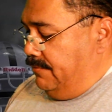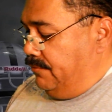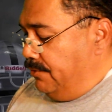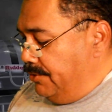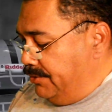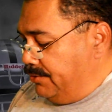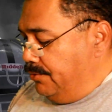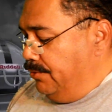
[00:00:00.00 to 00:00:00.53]

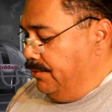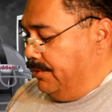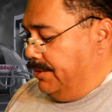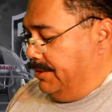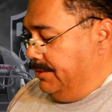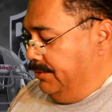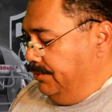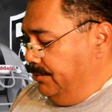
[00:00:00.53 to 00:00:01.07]
Fourth
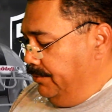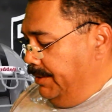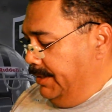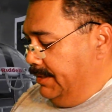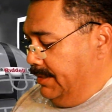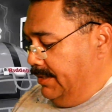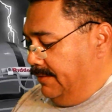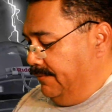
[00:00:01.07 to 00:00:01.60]
quarter, New
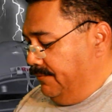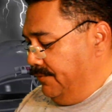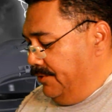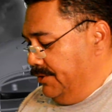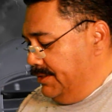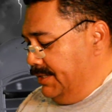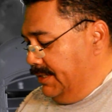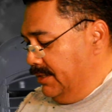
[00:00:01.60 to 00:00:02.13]
England,
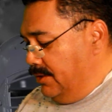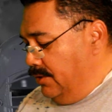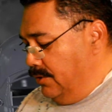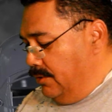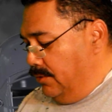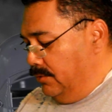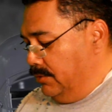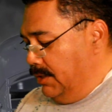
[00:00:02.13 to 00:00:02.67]
first and
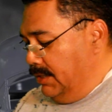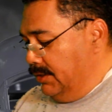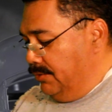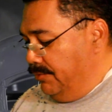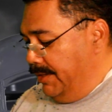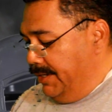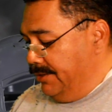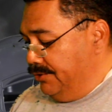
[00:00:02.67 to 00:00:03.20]
goal on the
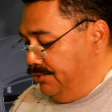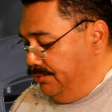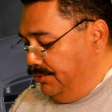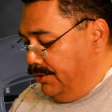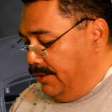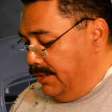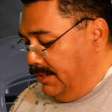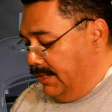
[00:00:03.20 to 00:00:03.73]
Raider
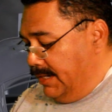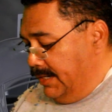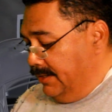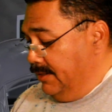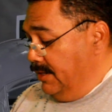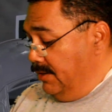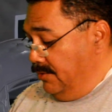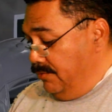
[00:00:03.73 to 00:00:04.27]
2-yard
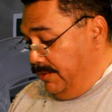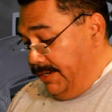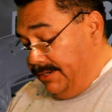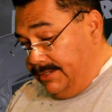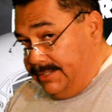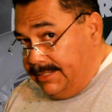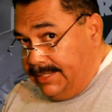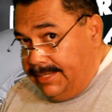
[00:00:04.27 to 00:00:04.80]
line.
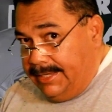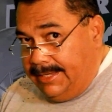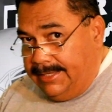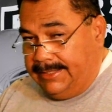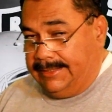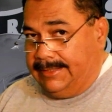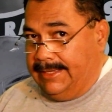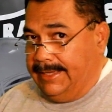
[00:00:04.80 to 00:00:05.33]
Raiders
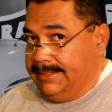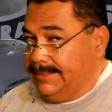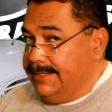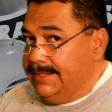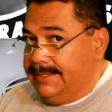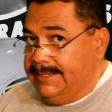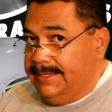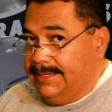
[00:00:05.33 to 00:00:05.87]
again, they
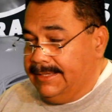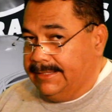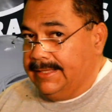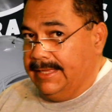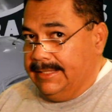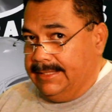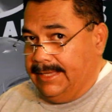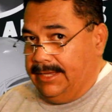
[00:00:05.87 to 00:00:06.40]
dig
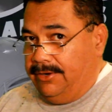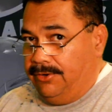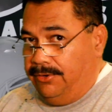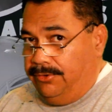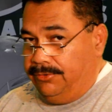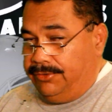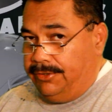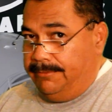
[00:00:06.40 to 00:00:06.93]
in. They
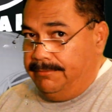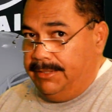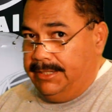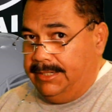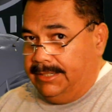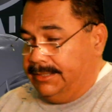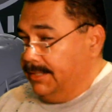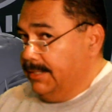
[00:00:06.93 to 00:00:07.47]
hold their
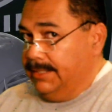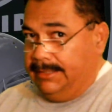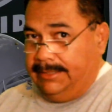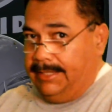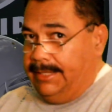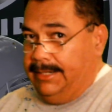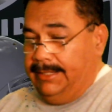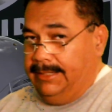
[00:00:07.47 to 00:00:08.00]
mud.
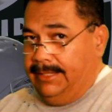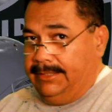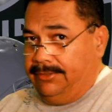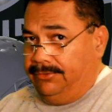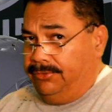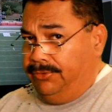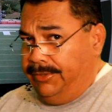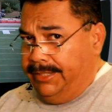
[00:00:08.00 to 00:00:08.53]
They didn't let
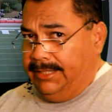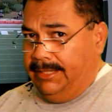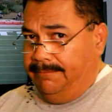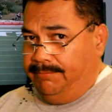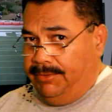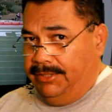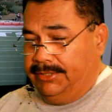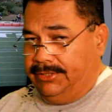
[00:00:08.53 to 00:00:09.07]
the New
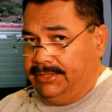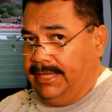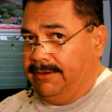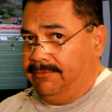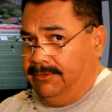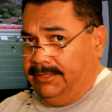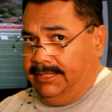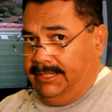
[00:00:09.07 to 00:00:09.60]
England punch that
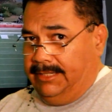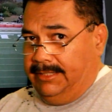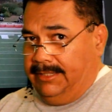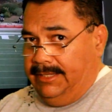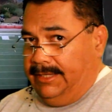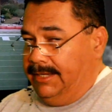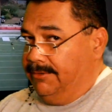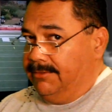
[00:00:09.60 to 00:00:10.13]
one in.
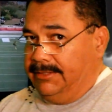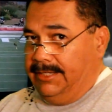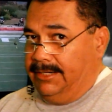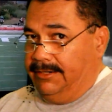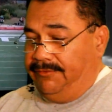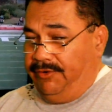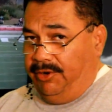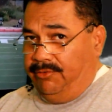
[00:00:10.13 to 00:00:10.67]
It was
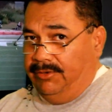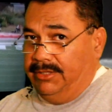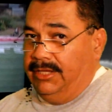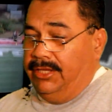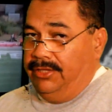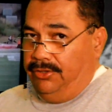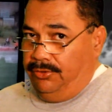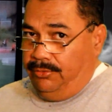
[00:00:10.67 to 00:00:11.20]
not a free one.
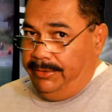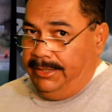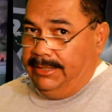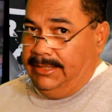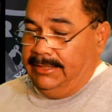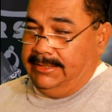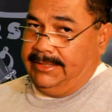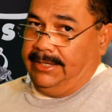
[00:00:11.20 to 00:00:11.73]
New
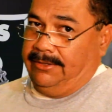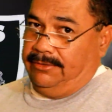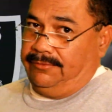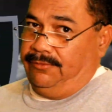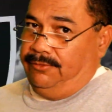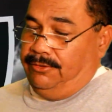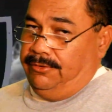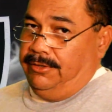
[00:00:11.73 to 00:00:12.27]
England settles
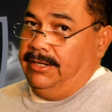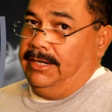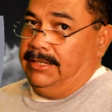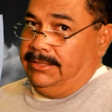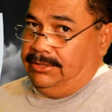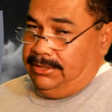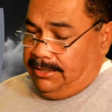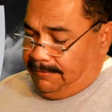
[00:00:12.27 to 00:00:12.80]
for
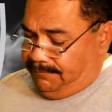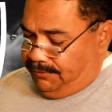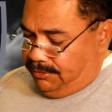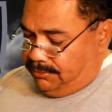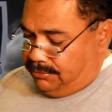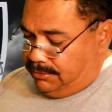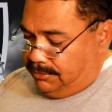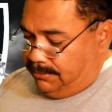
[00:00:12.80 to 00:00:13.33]
a
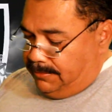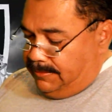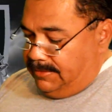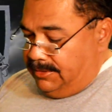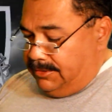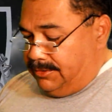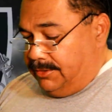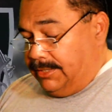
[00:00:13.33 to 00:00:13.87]
field goal.
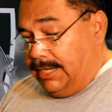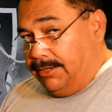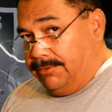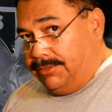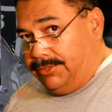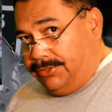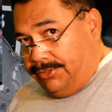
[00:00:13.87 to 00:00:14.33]
So now it's